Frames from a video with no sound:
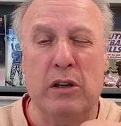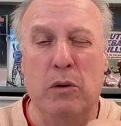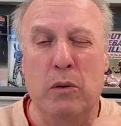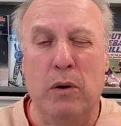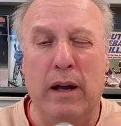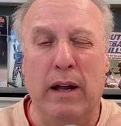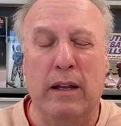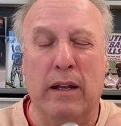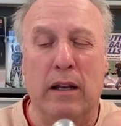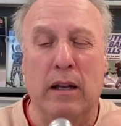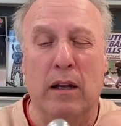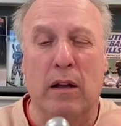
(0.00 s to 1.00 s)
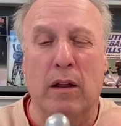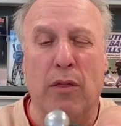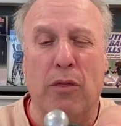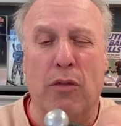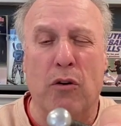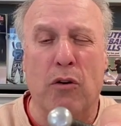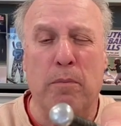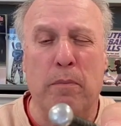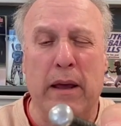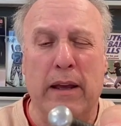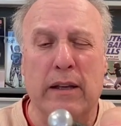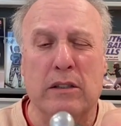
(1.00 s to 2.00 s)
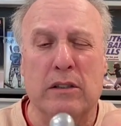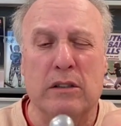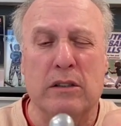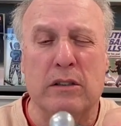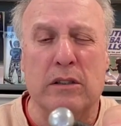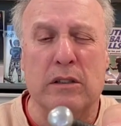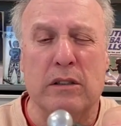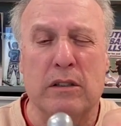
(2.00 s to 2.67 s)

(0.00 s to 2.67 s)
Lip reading: you at third base.